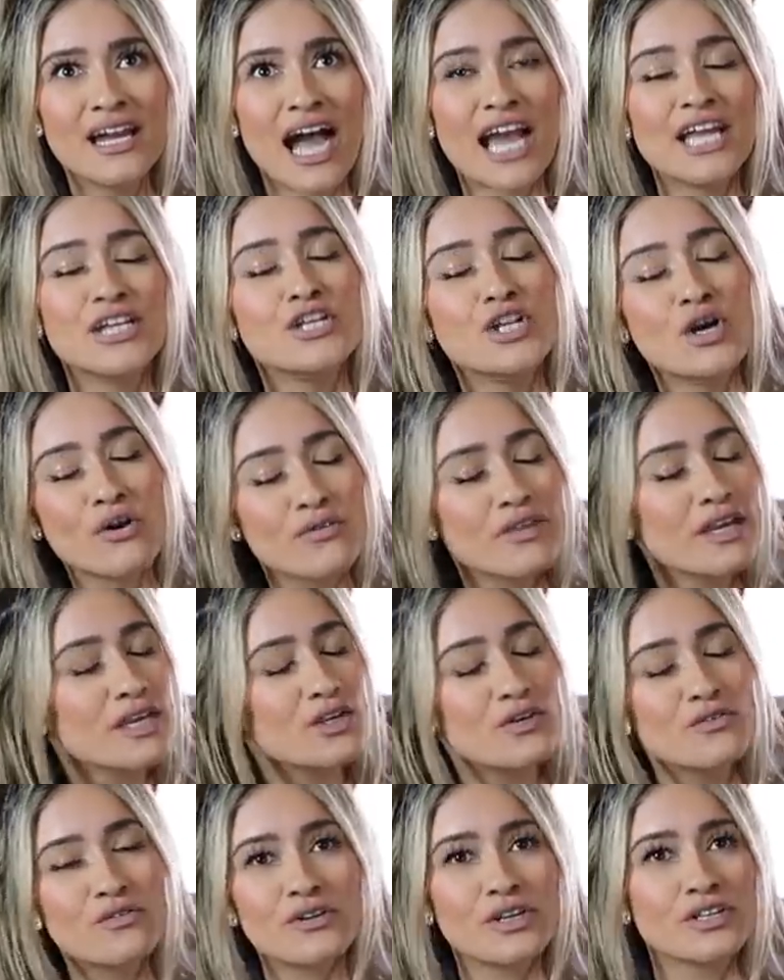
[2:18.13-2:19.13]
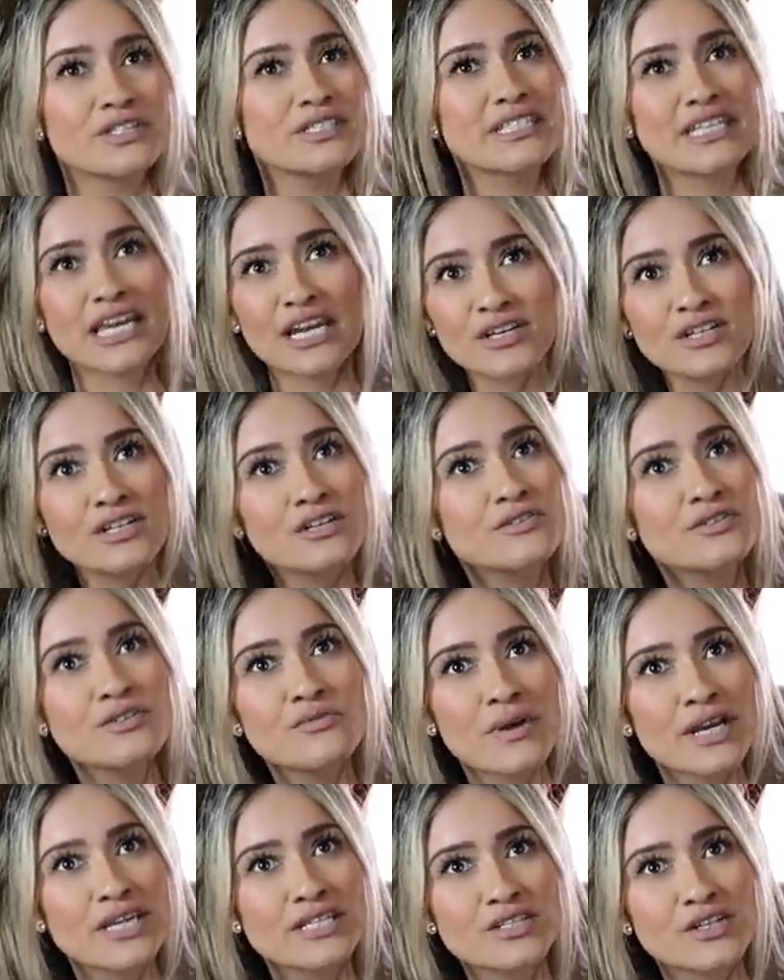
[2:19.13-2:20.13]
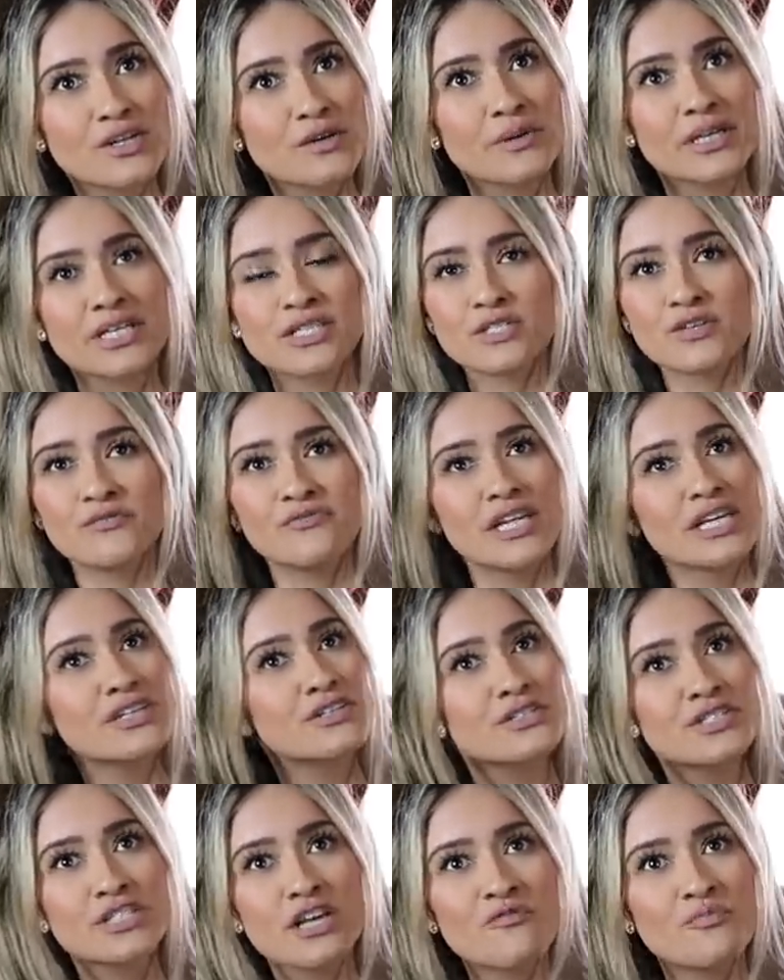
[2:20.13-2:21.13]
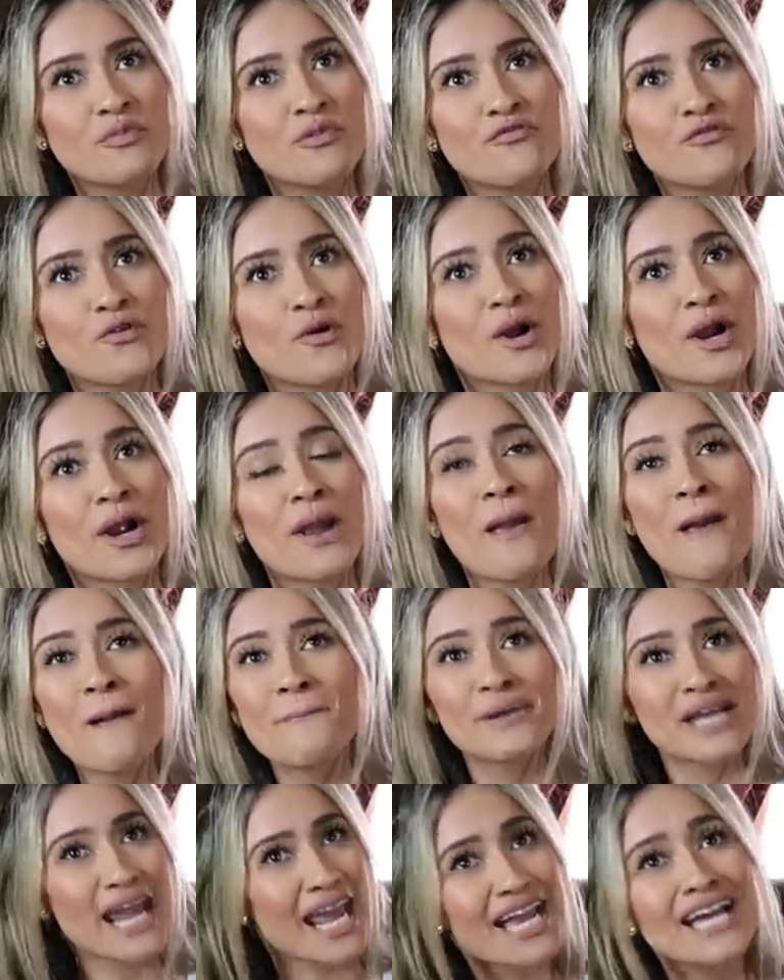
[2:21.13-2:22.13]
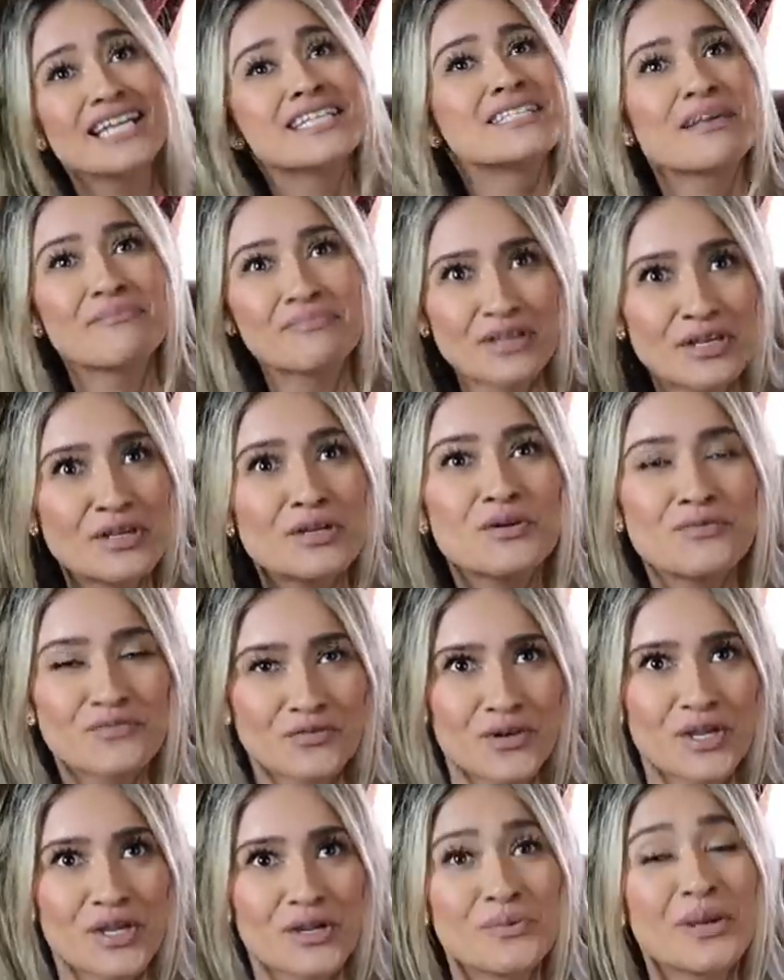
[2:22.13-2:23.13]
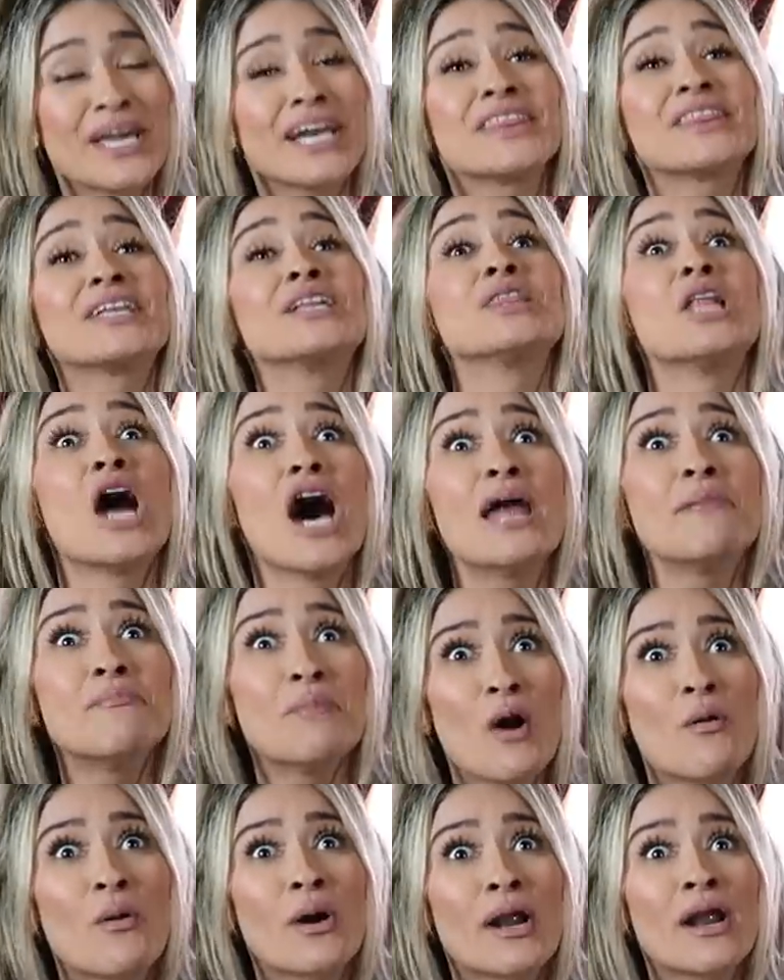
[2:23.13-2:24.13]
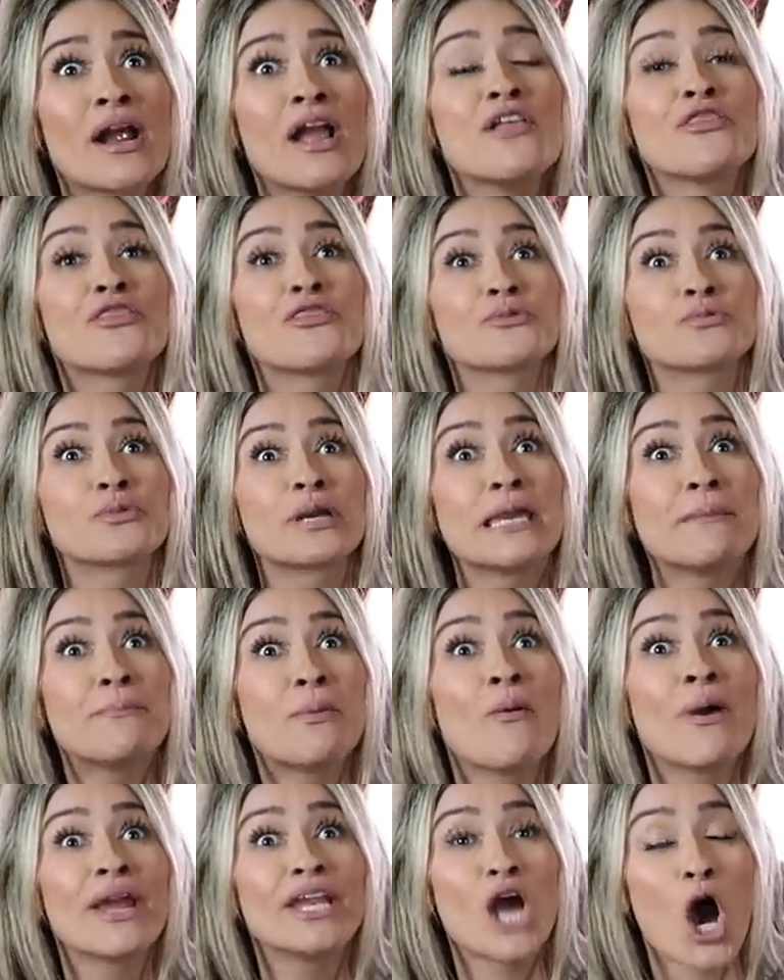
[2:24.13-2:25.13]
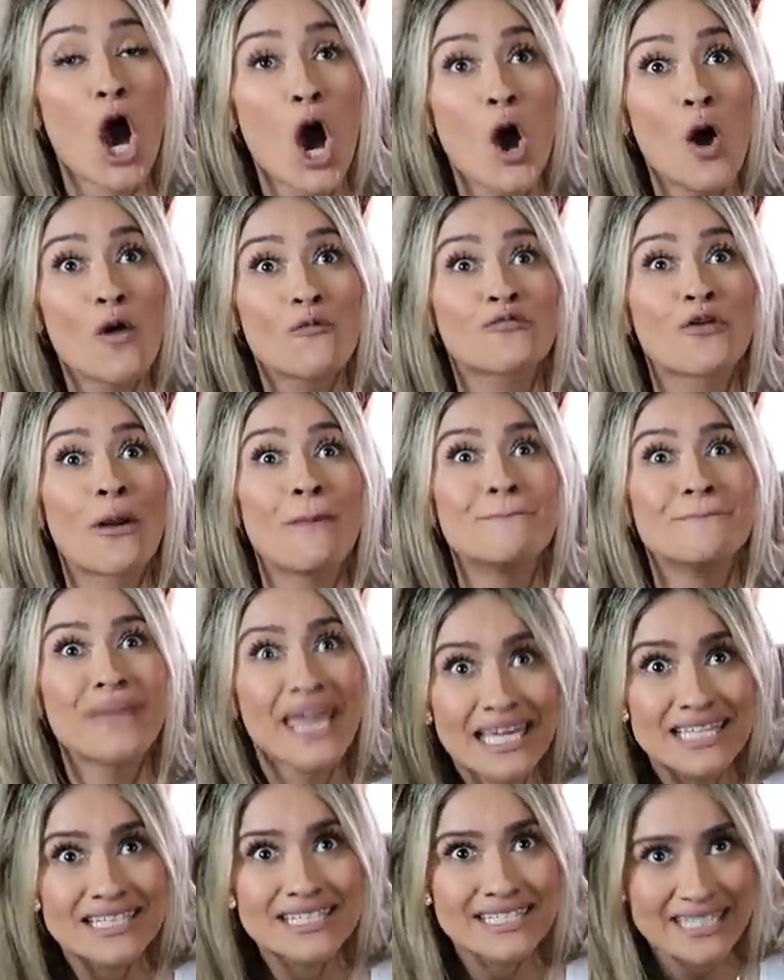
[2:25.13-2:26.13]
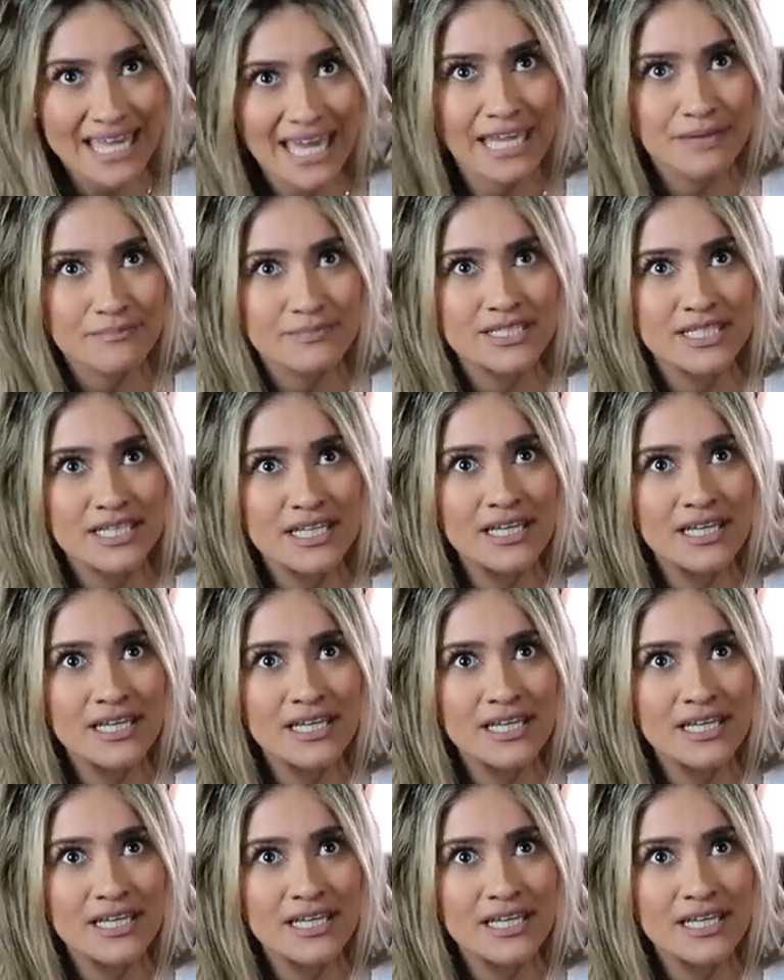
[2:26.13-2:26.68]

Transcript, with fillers: I know that you, you're scared to use a razor because you've nicked yourself before, but I got something new for you. We got the Lawnmower 3.0 from Manscaped.